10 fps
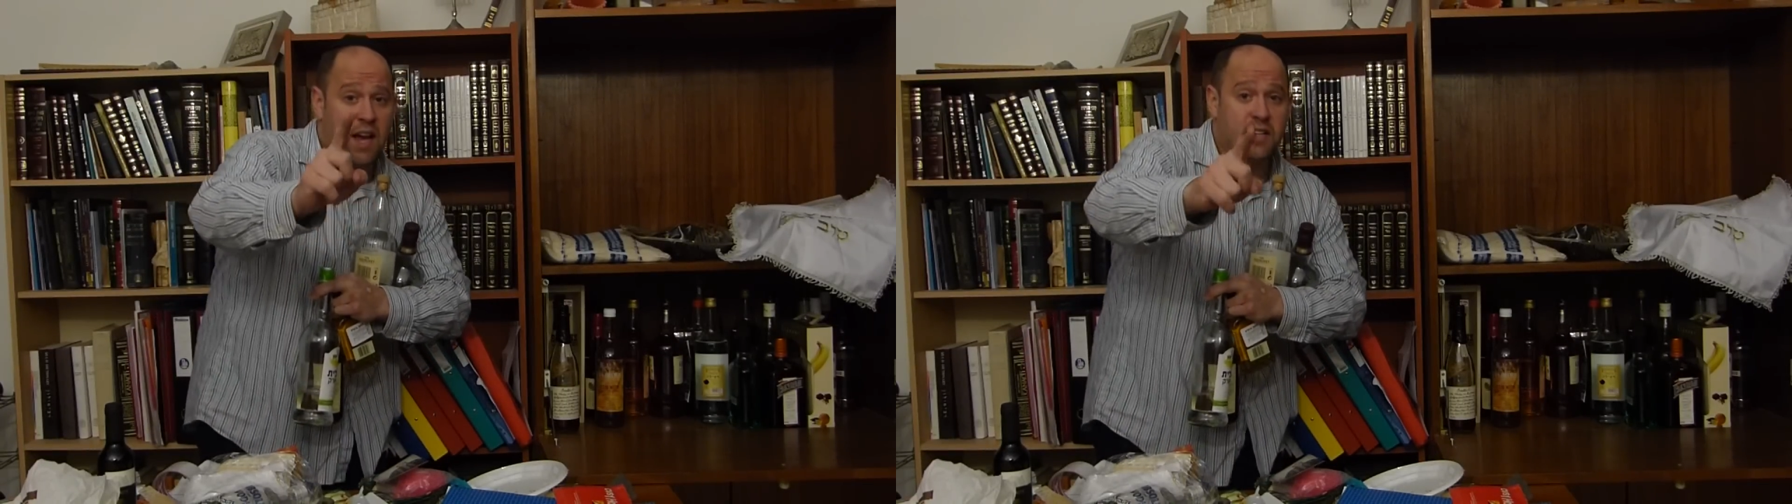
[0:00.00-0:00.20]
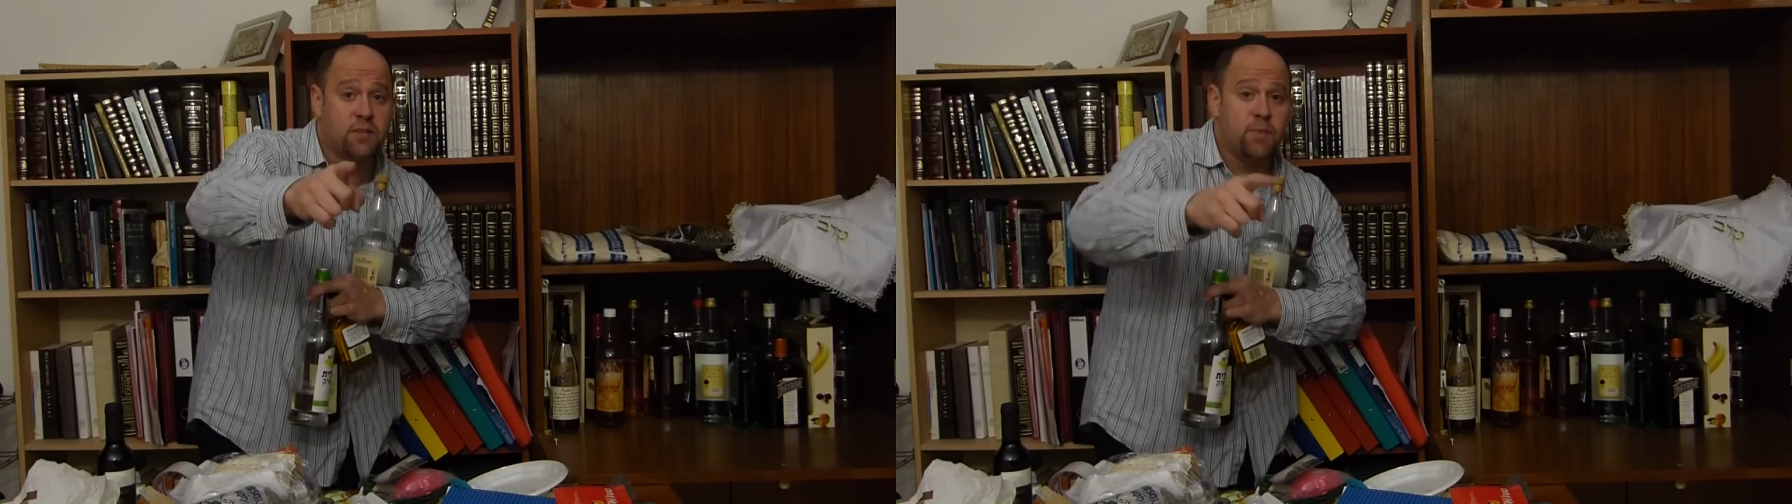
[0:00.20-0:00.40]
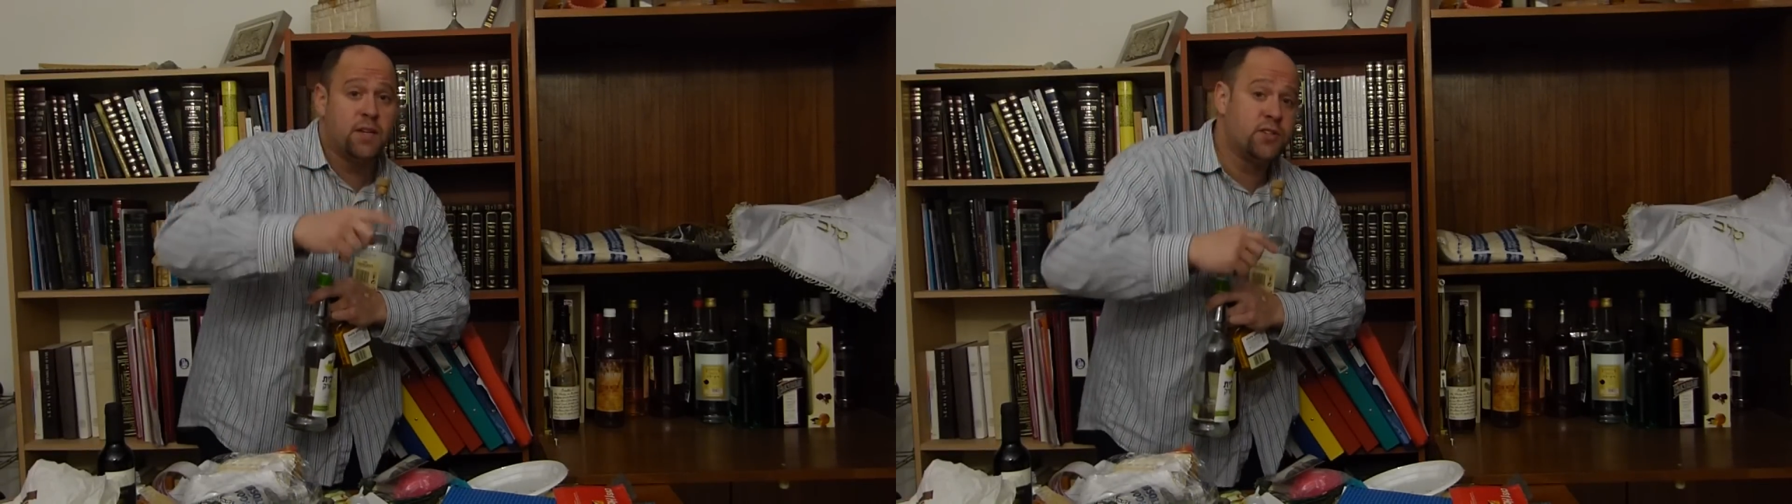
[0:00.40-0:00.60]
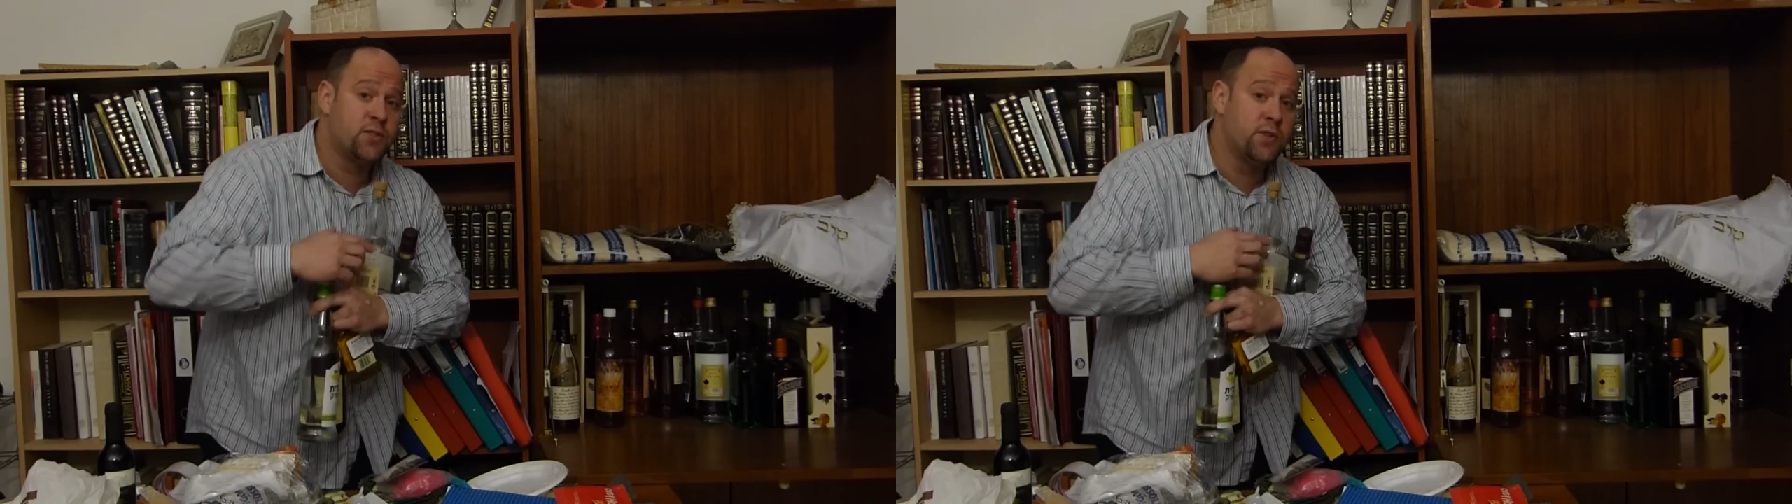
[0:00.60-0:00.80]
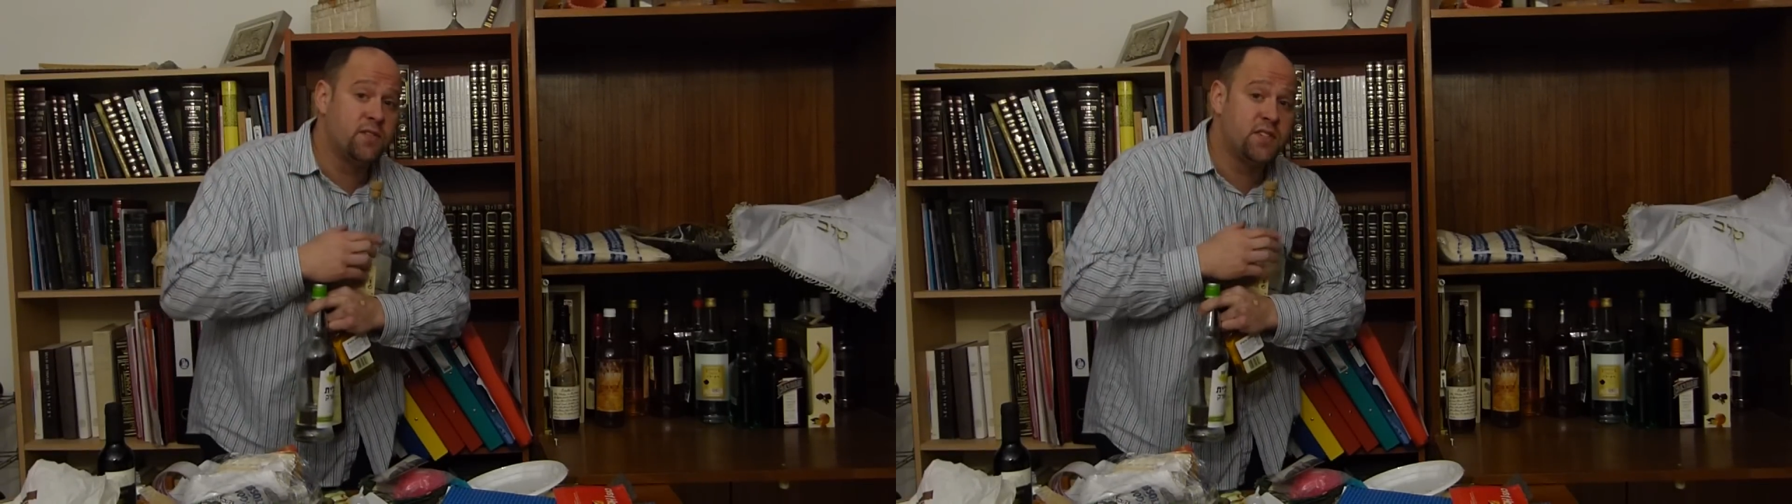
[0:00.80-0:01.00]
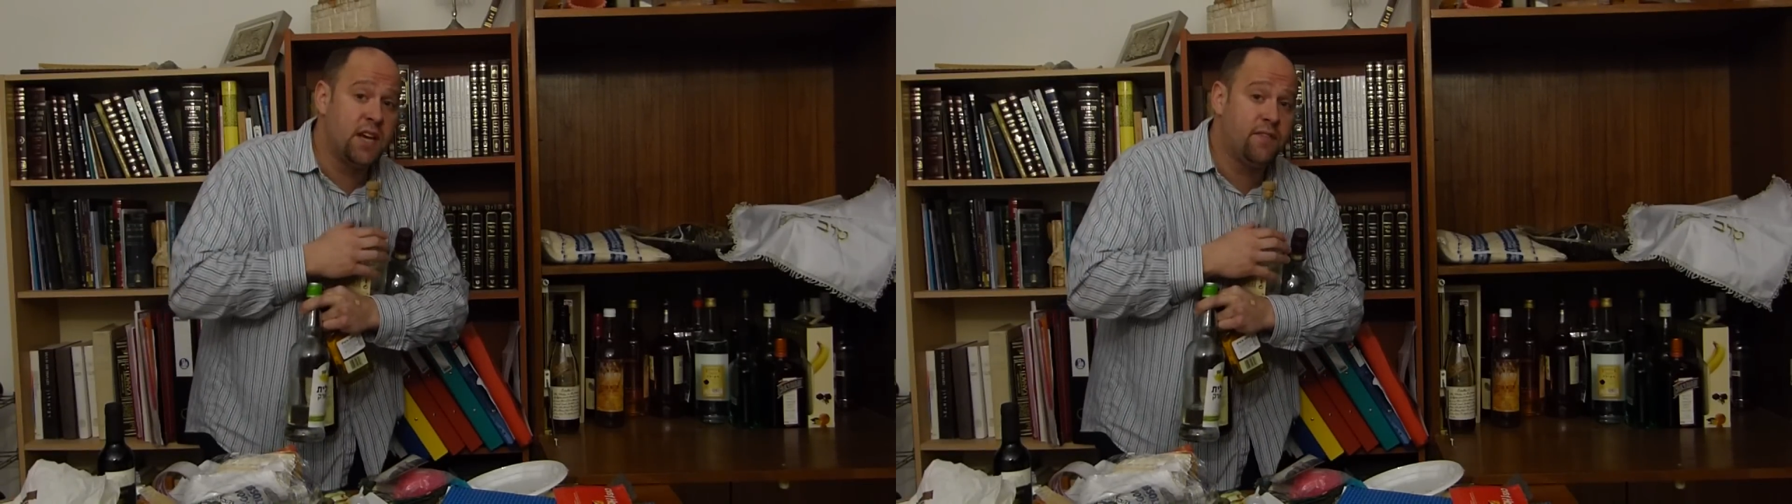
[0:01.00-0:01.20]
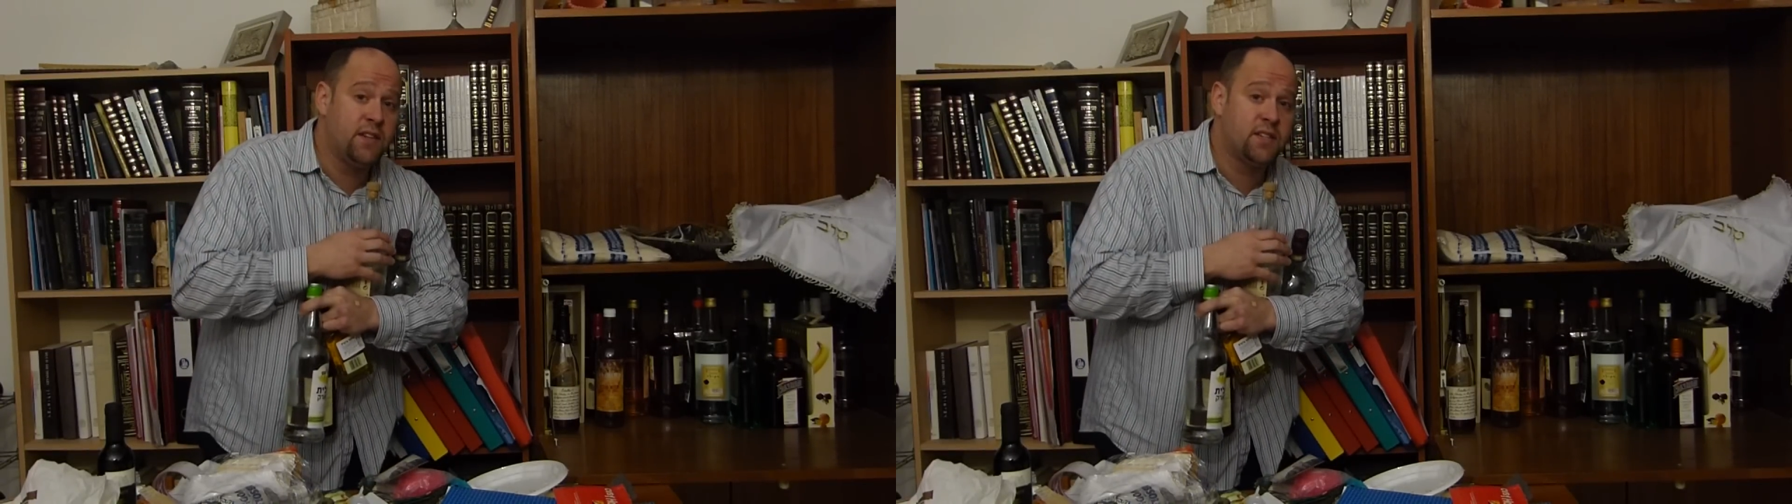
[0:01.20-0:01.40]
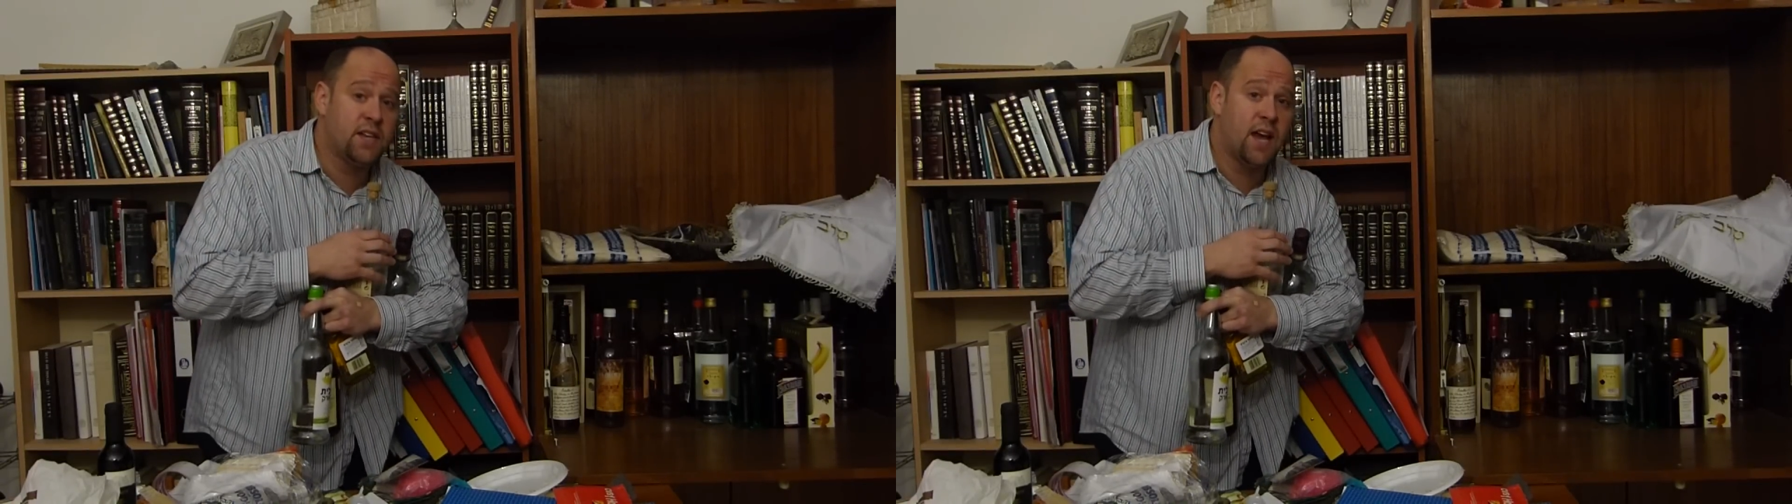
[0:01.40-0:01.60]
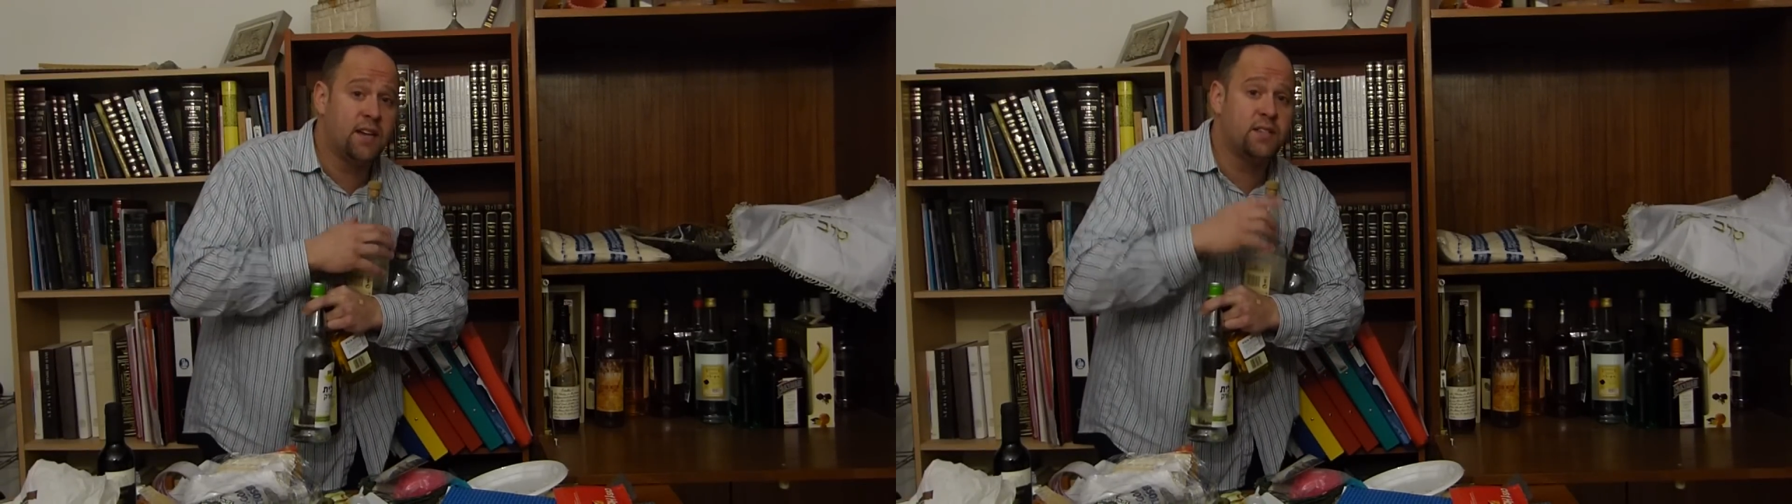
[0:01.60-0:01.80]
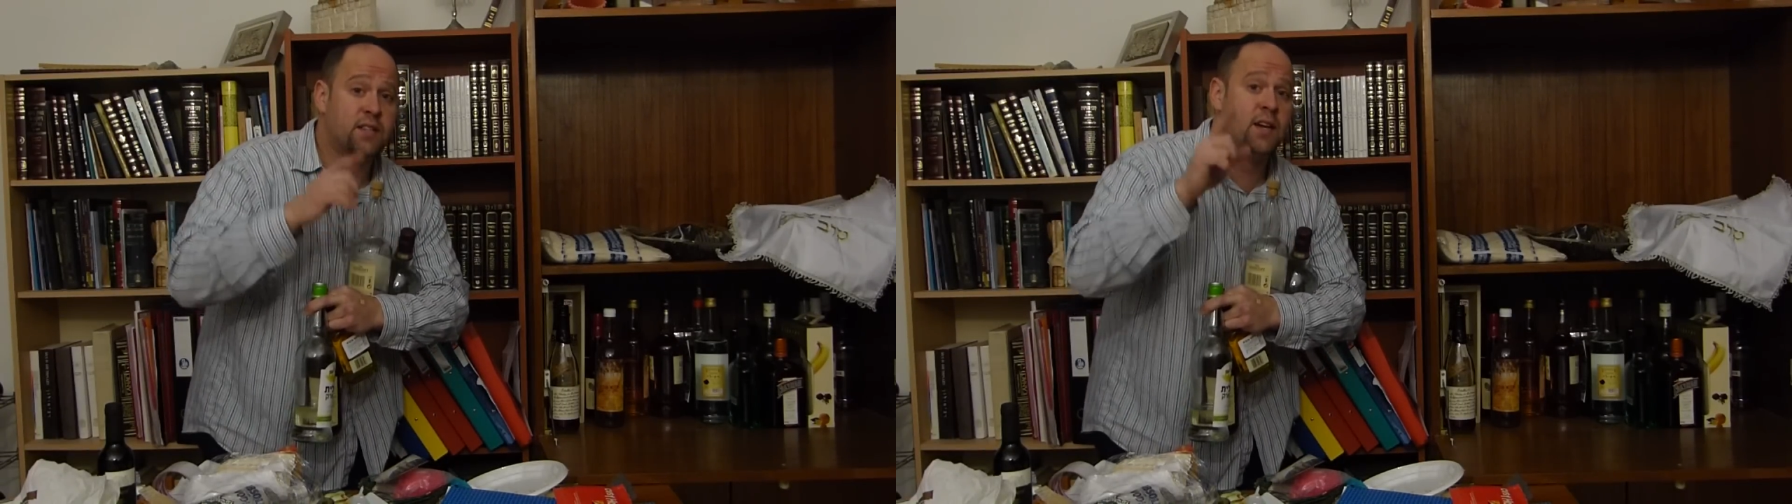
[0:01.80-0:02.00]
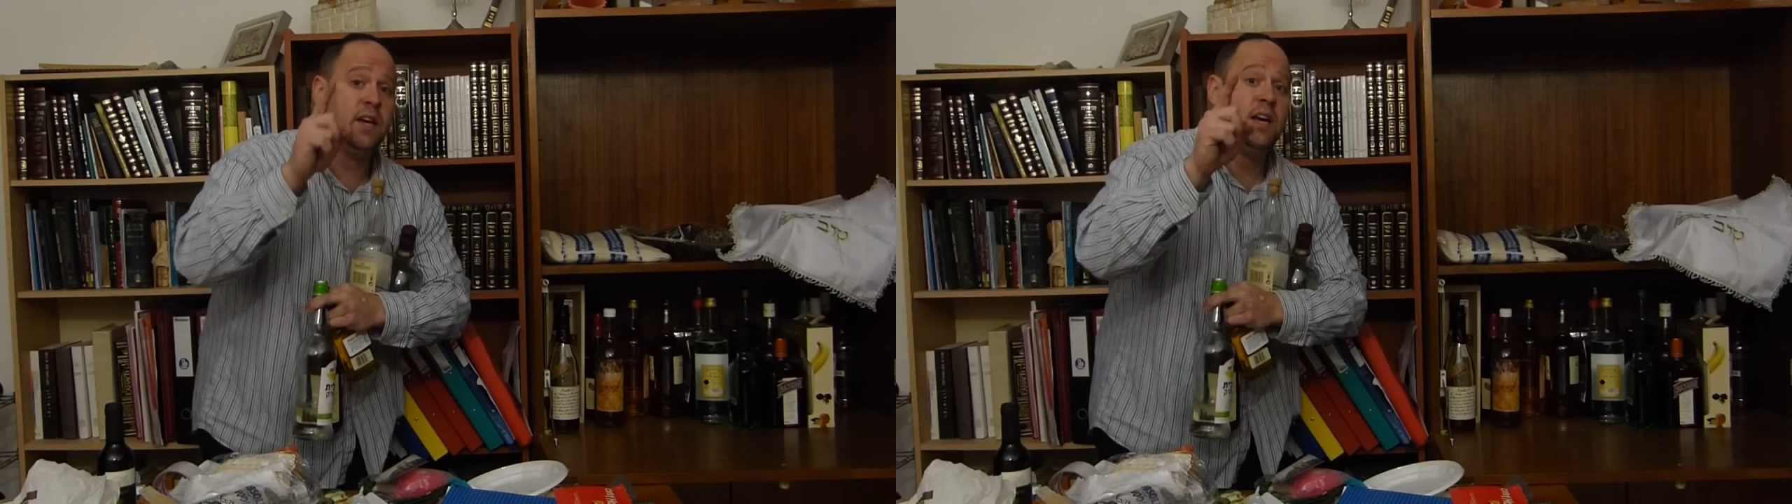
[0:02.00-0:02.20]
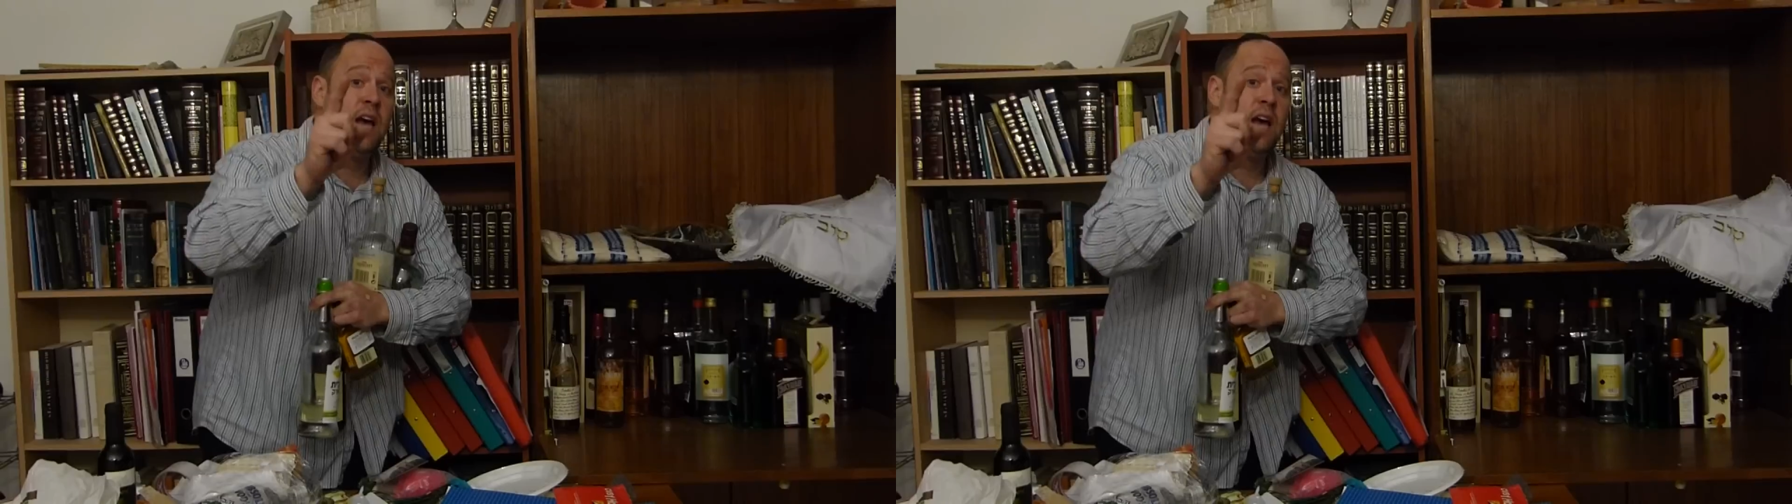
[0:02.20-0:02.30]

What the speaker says: as the Ministry of Safety says,